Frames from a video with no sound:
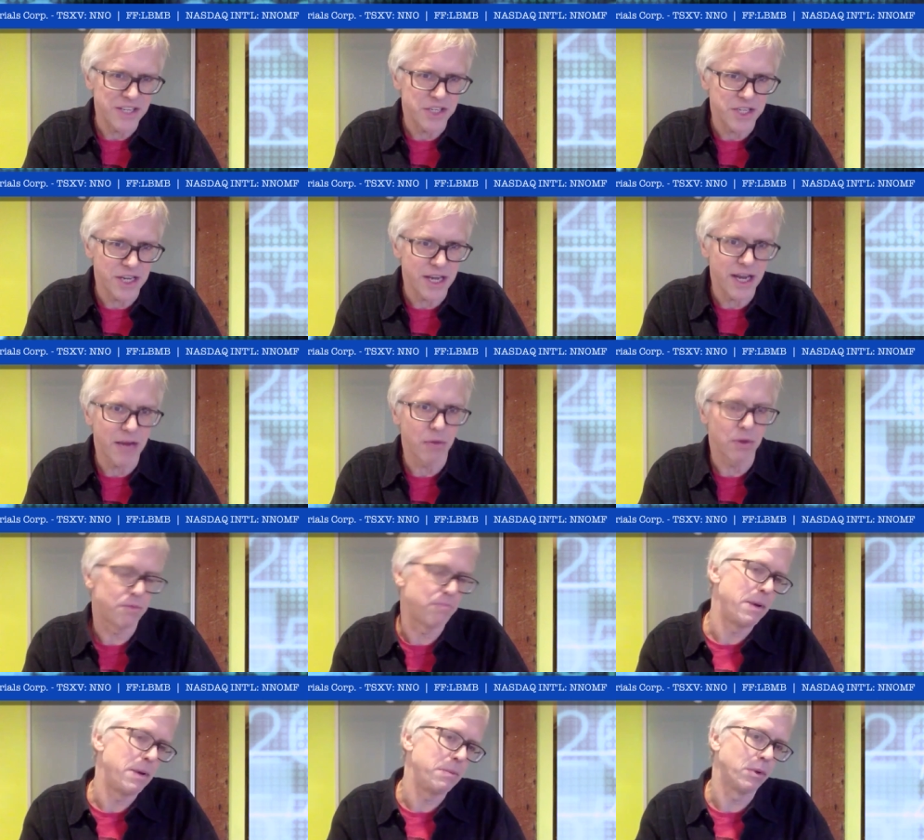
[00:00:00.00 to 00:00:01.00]
NCA,
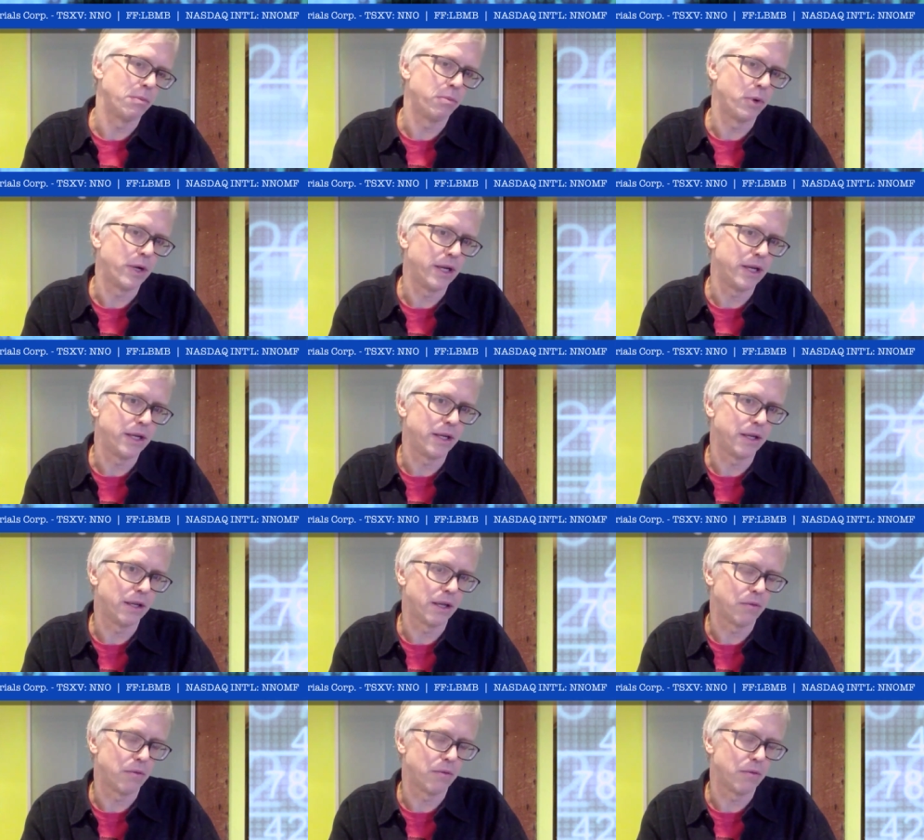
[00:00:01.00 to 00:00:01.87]
what people are putting into it,